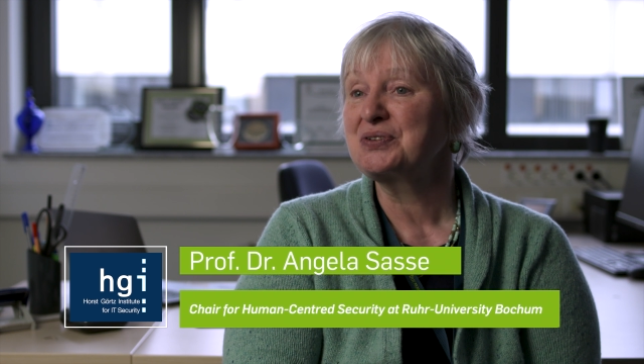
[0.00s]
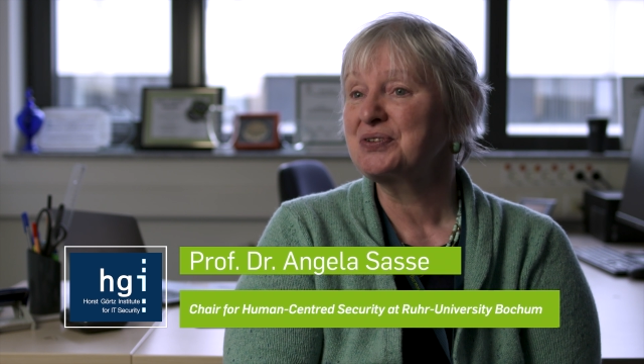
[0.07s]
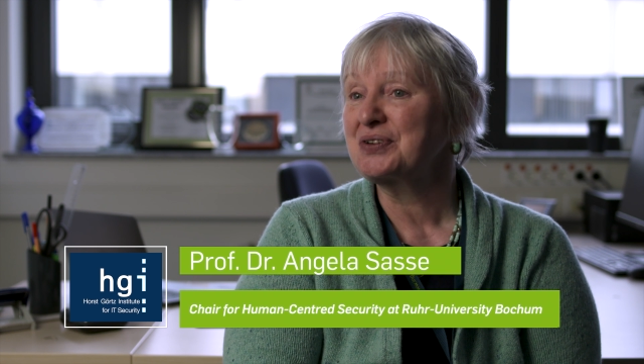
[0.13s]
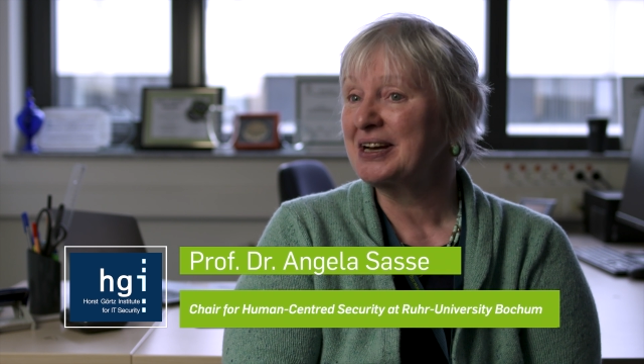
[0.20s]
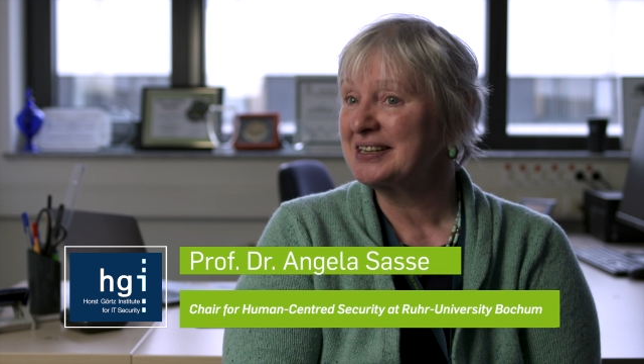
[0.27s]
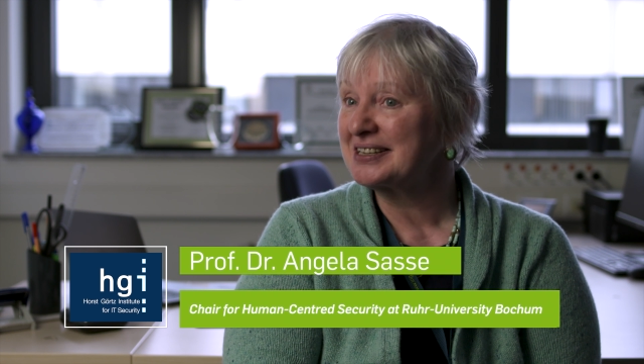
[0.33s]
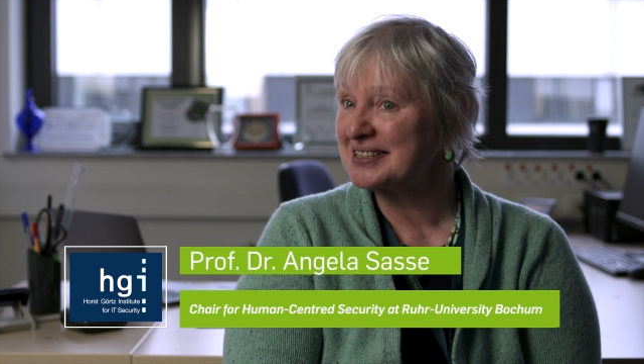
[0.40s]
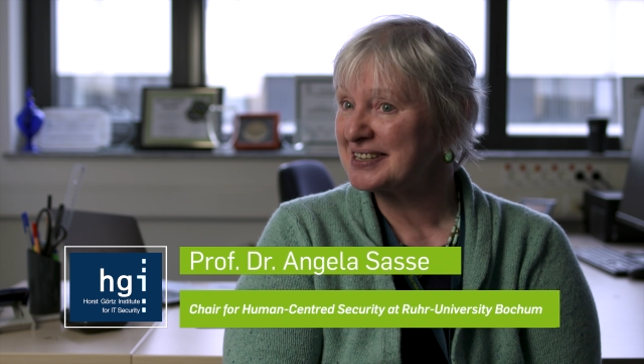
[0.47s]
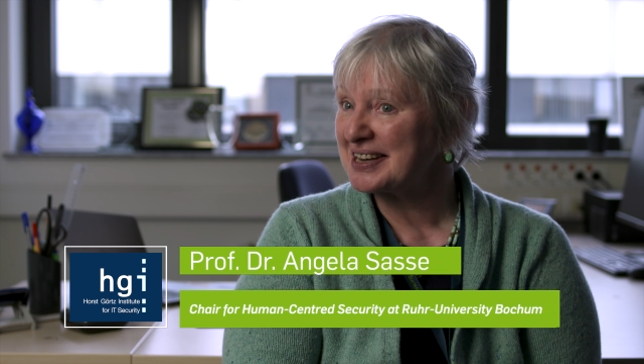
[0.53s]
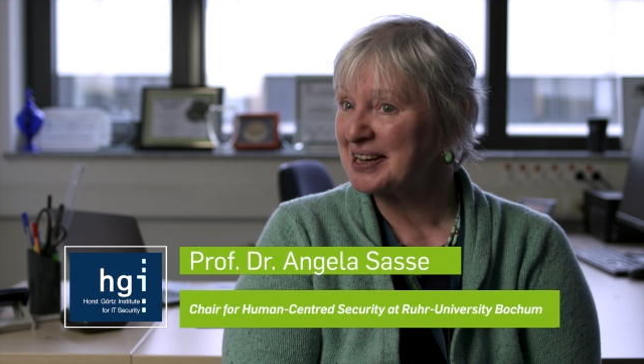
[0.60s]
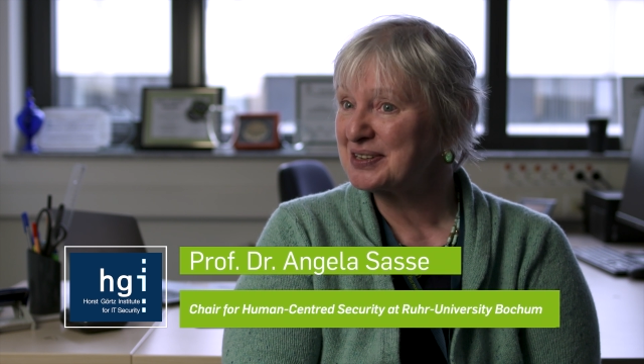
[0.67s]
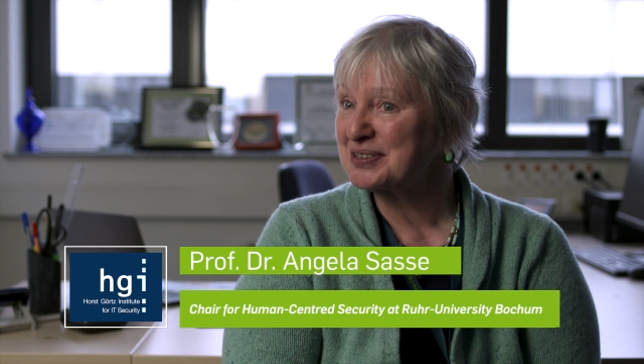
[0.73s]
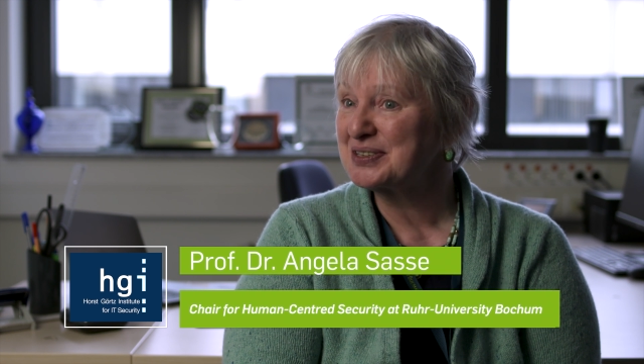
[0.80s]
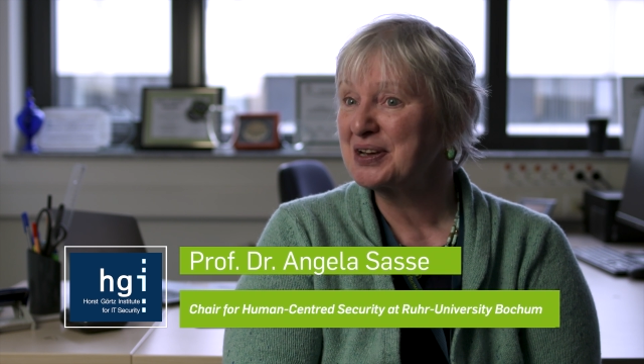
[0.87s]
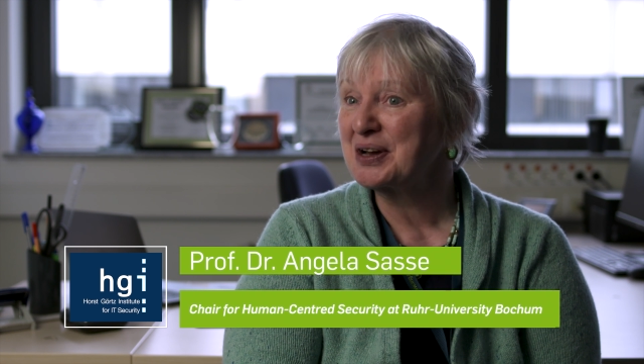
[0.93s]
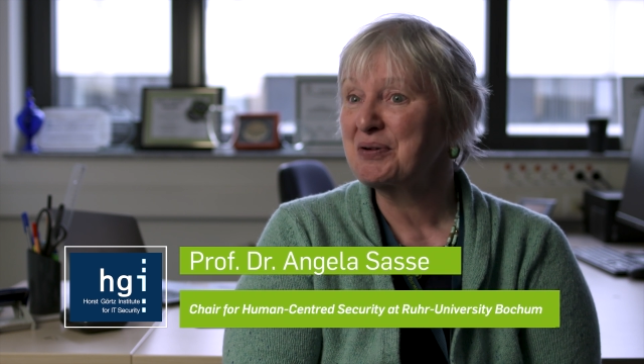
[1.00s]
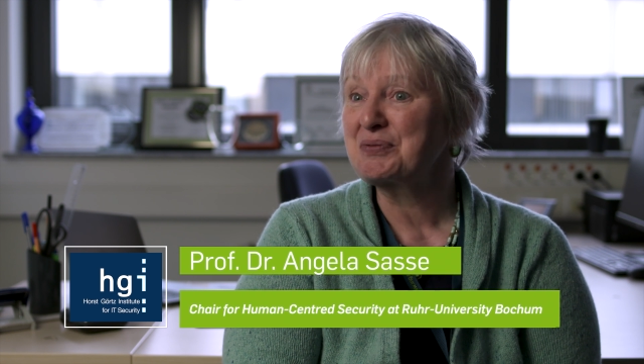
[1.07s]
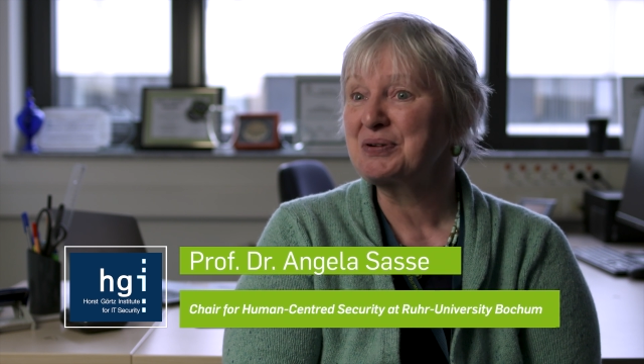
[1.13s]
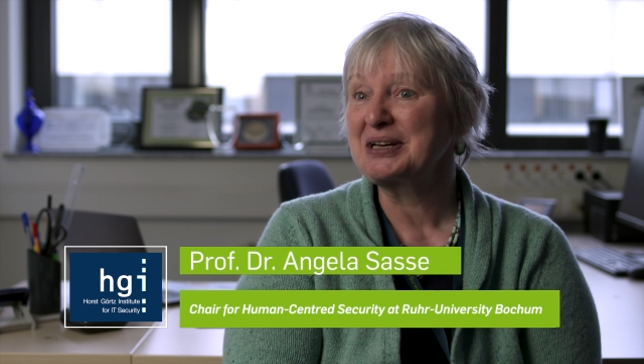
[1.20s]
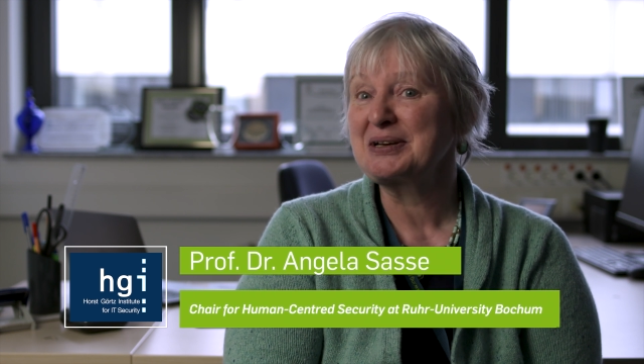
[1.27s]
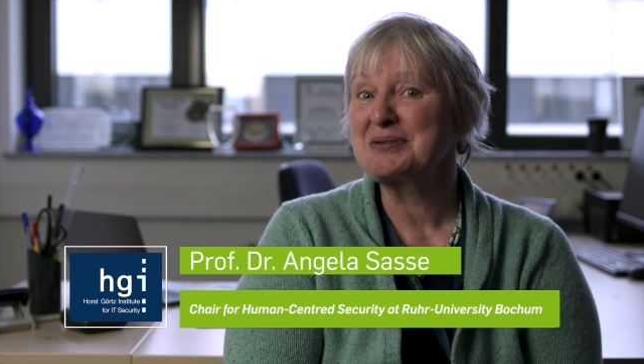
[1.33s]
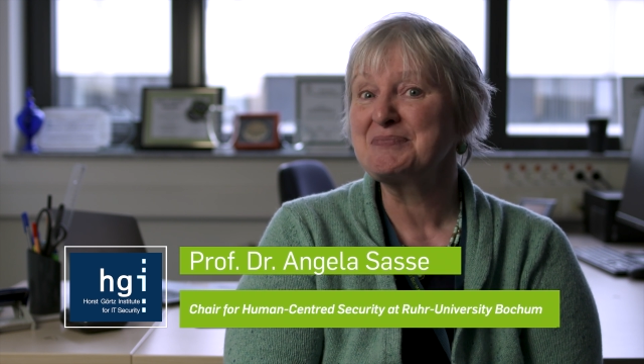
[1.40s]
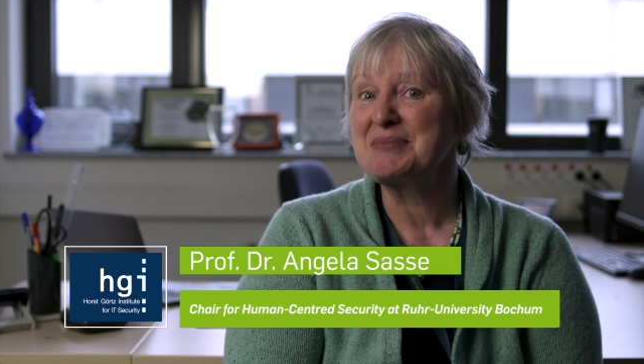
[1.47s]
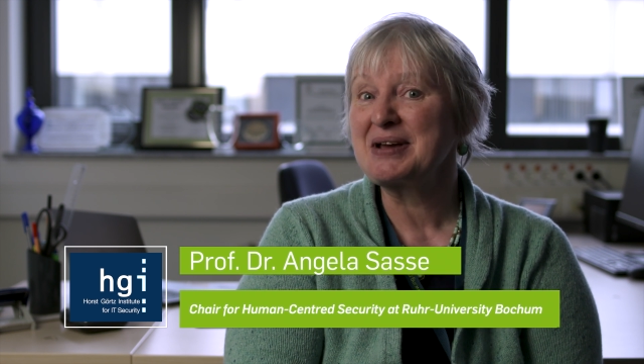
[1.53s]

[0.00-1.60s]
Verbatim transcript: to understand how we can